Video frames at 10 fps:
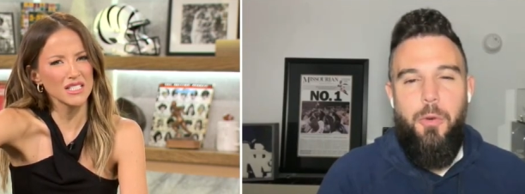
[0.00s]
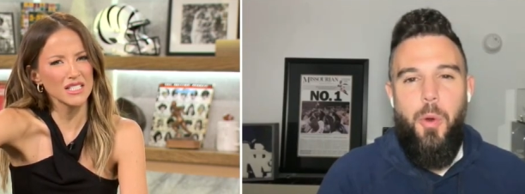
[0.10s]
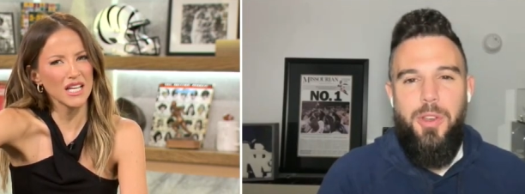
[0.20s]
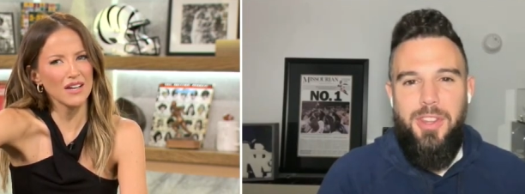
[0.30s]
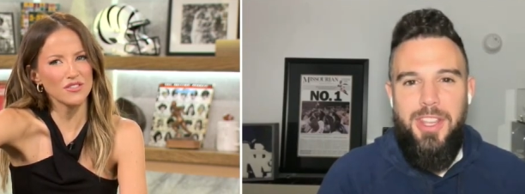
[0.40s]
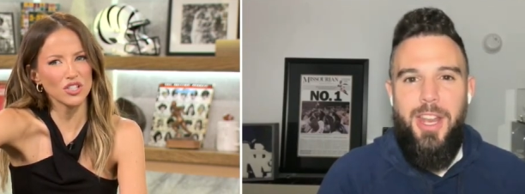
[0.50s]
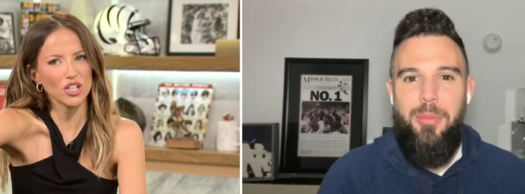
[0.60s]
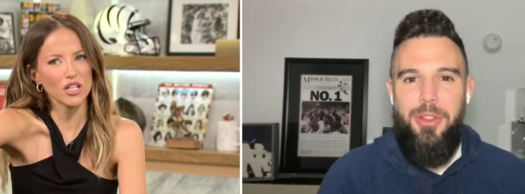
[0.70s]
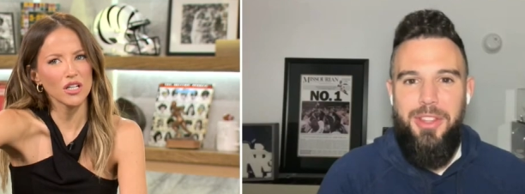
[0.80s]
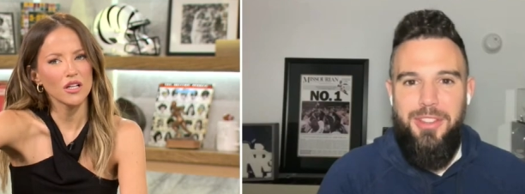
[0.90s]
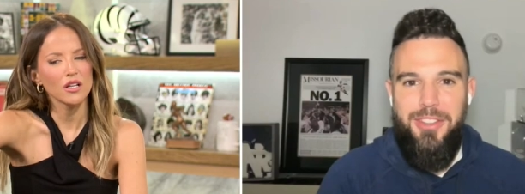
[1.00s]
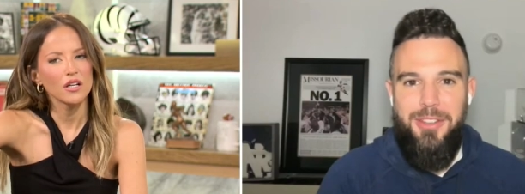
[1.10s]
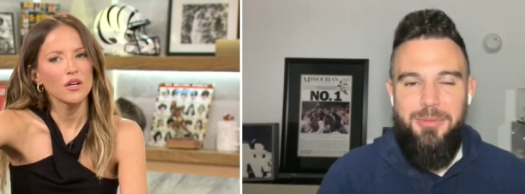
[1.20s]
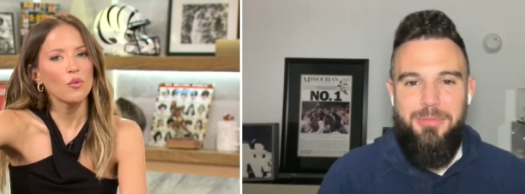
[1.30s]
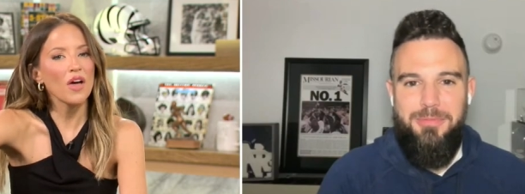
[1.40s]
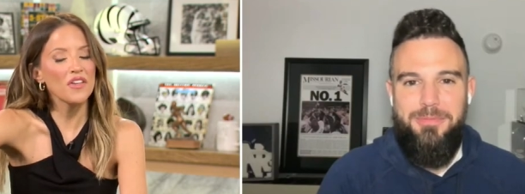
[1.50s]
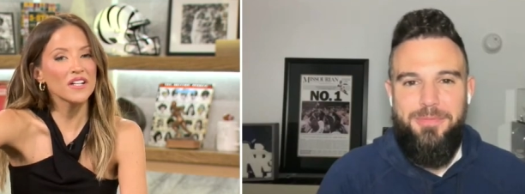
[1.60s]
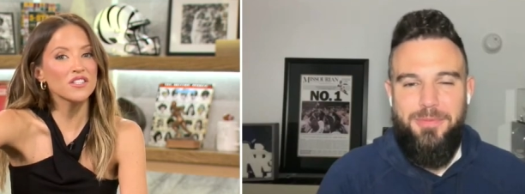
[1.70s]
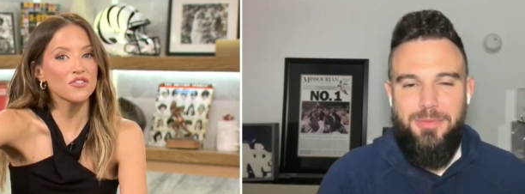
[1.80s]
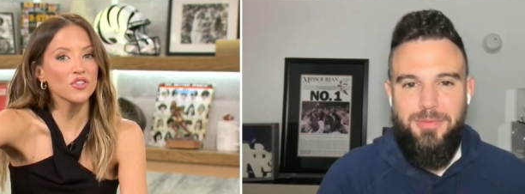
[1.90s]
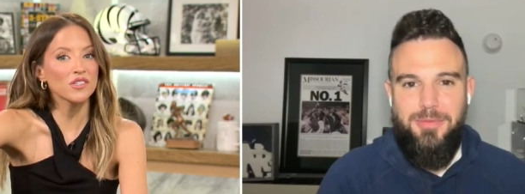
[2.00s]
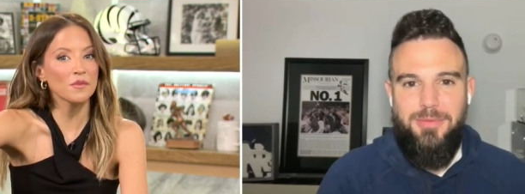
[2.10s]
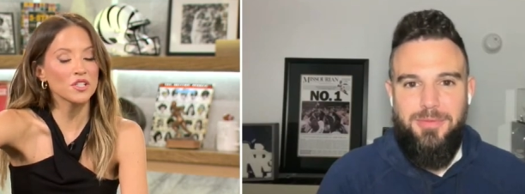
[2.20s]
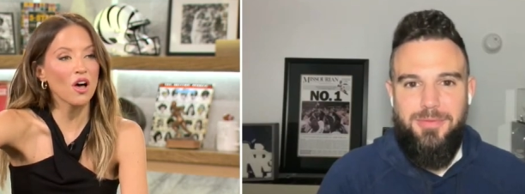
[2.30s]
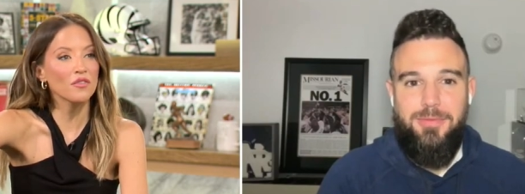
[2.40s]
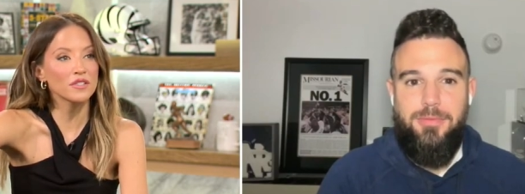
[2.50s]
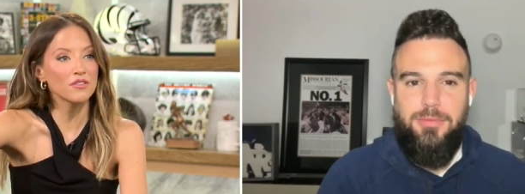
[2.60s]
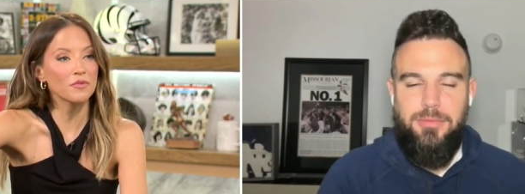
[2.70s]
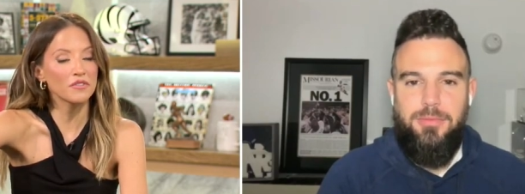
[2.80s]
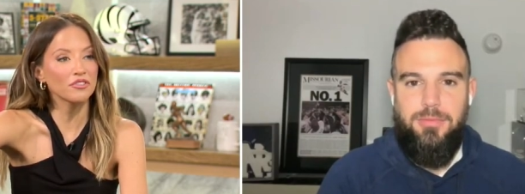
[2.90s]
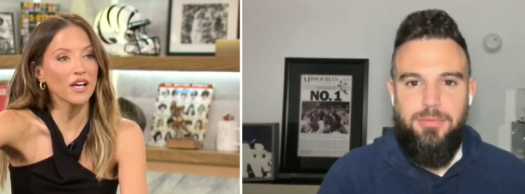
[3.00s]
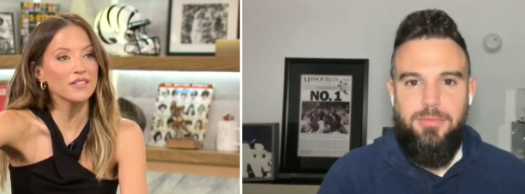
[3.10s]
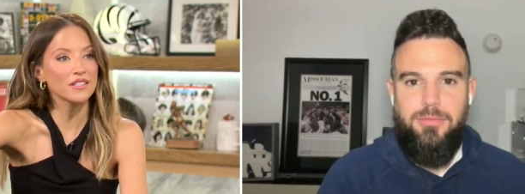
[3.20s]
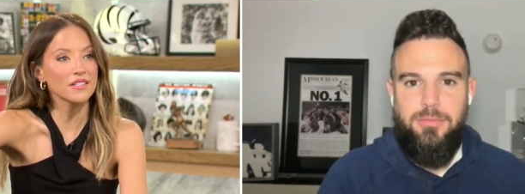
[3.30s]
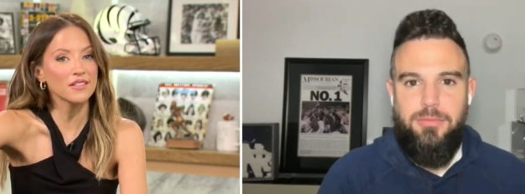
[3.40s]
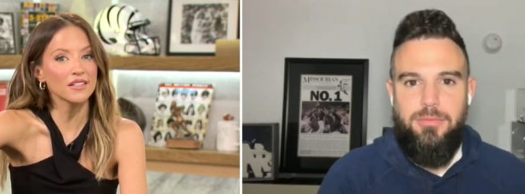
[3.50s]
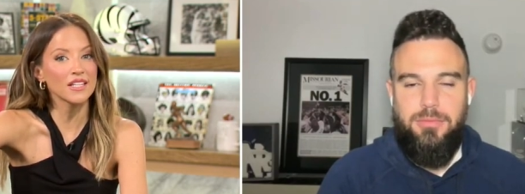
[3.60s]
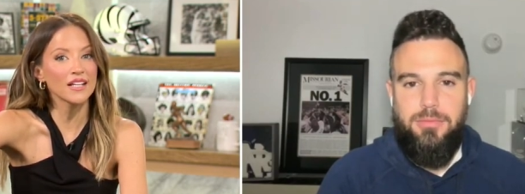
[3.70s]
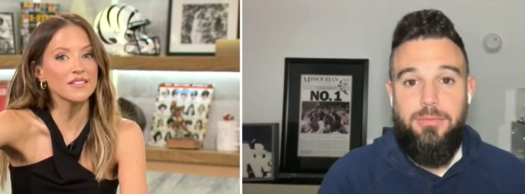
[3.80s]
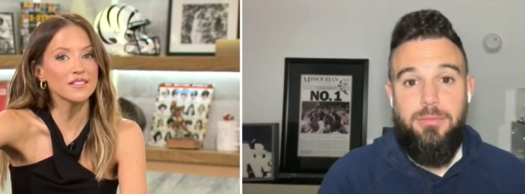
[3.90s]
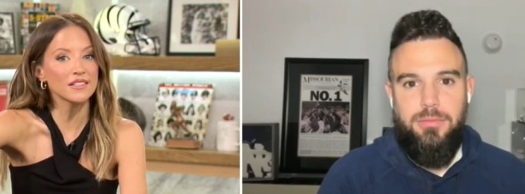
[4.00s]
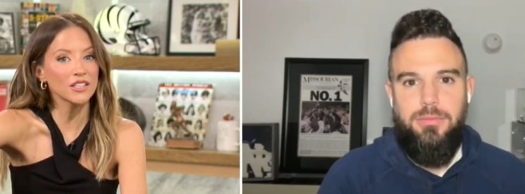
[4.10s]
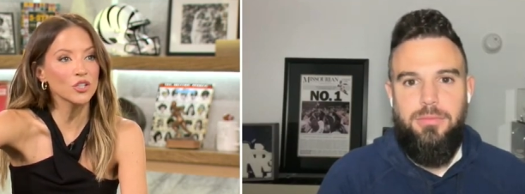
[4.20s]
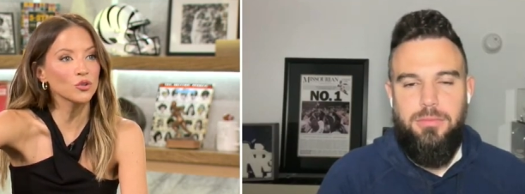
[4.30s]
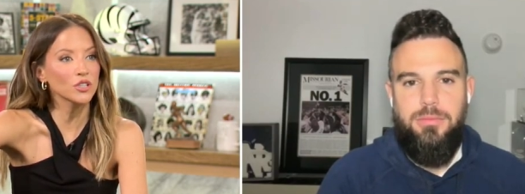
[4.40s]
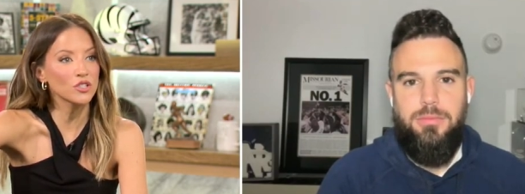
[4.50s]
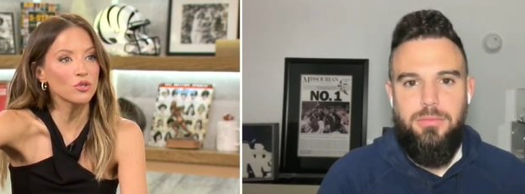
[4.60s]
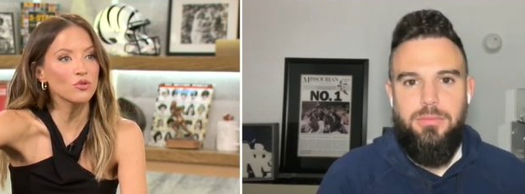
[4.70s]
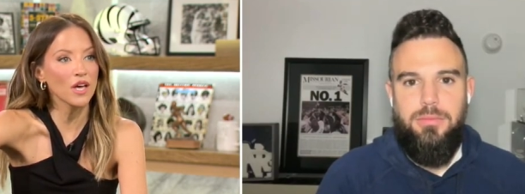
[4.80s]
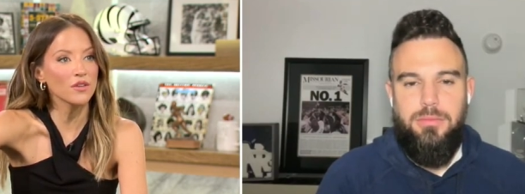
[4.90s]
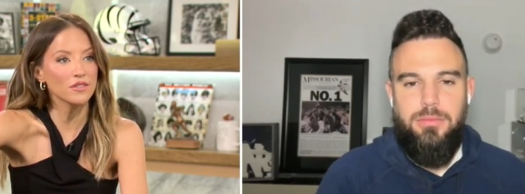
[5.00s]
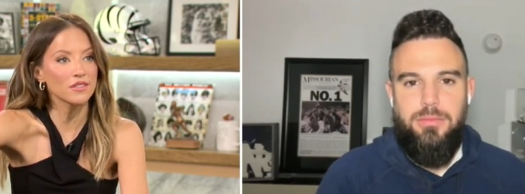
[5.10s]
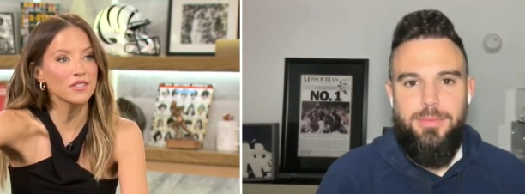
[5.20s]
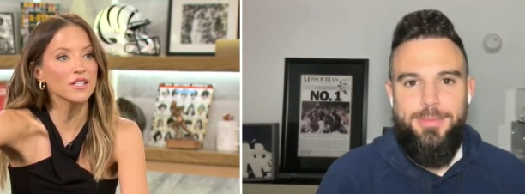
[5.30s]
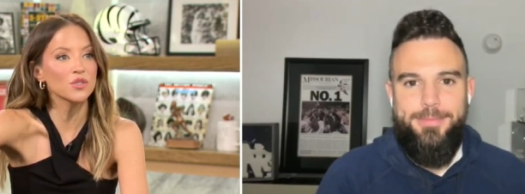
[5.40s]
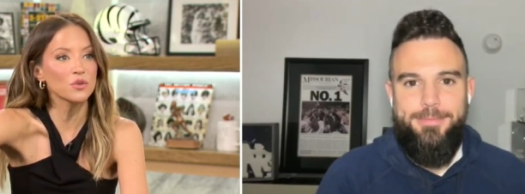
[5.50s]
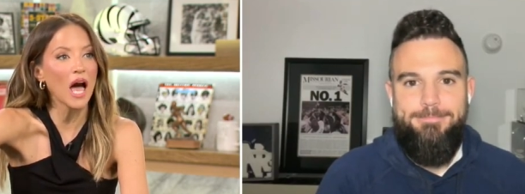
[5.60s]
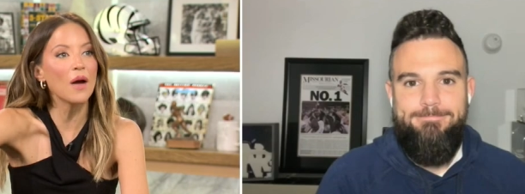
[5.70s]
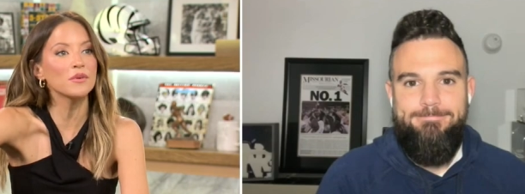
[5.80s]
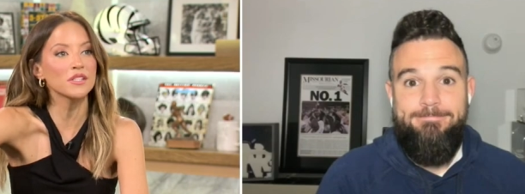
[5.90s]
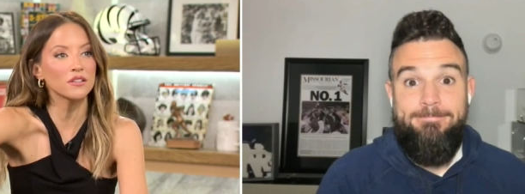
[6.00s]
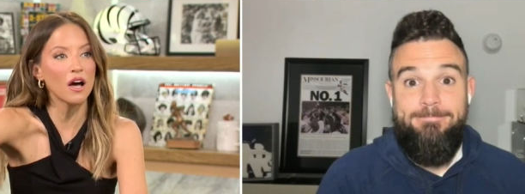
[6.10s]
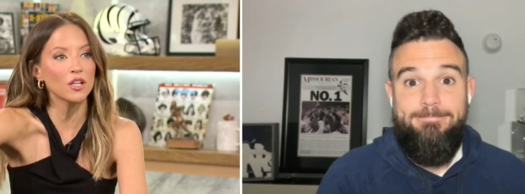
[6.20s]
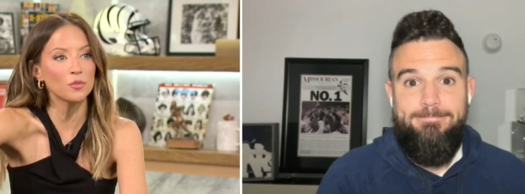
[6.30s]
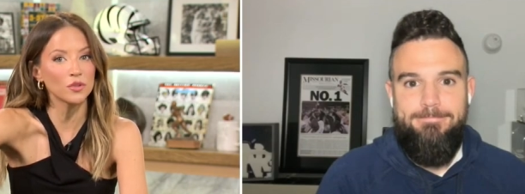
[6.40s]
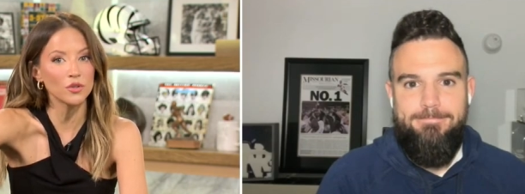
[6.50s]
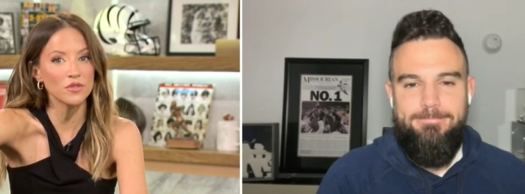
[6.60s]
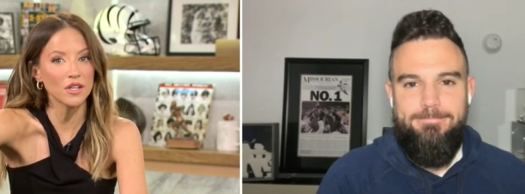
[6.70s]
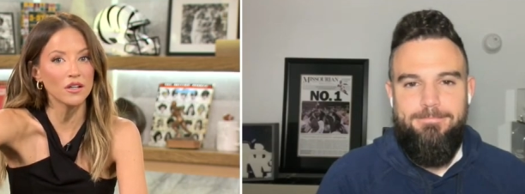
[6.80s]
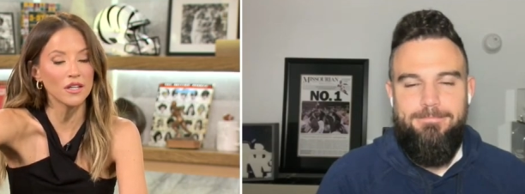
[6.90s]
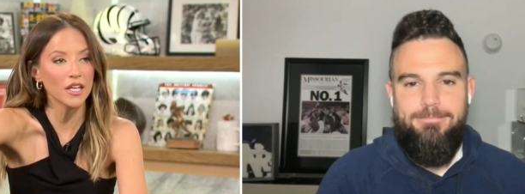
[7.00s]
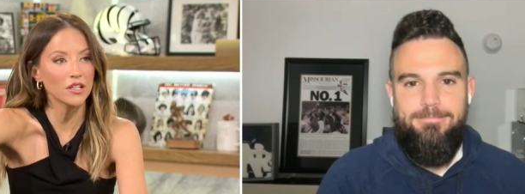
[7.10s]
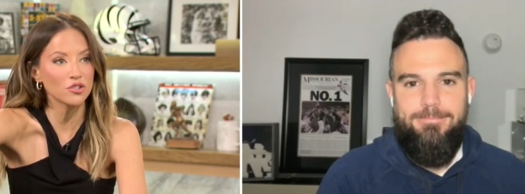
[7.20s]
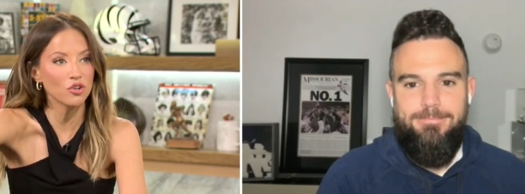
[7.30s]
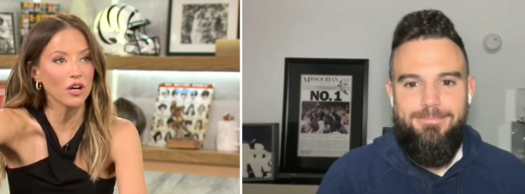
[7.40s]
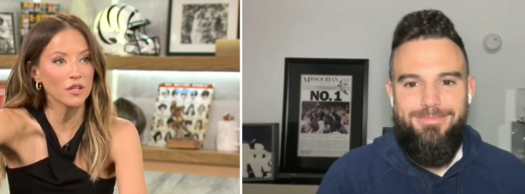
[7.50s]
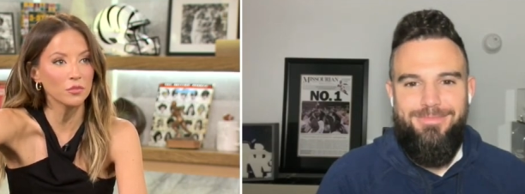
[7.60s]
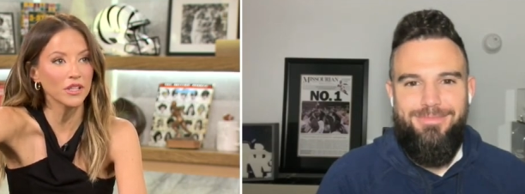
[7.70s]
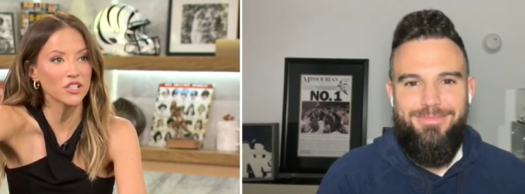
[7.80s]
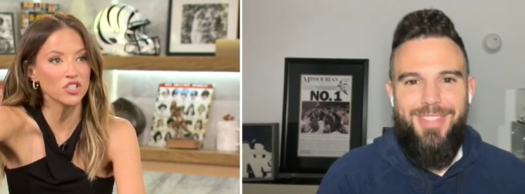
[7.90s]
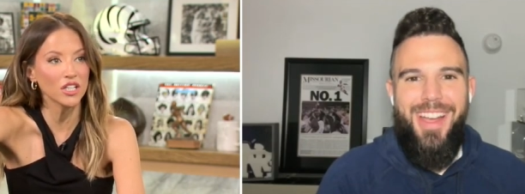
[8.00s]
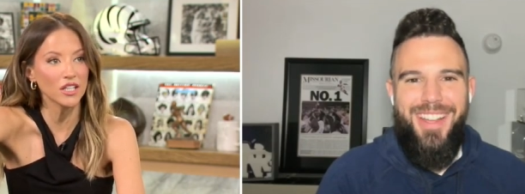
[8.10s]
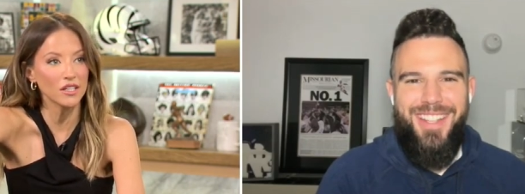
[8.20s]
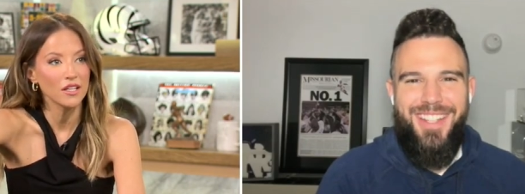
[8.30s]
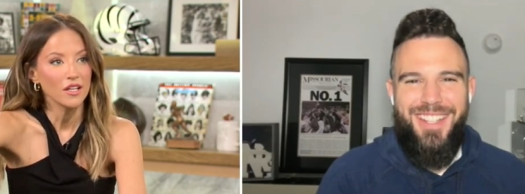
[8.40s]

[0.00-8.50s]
Speaker 1: 14, I believe, yeah. Well, I think it's the first time the Dolphins have been flexed into Sunday night since literally 2006, when I was at Lollapalooza getting drunk and playing chicken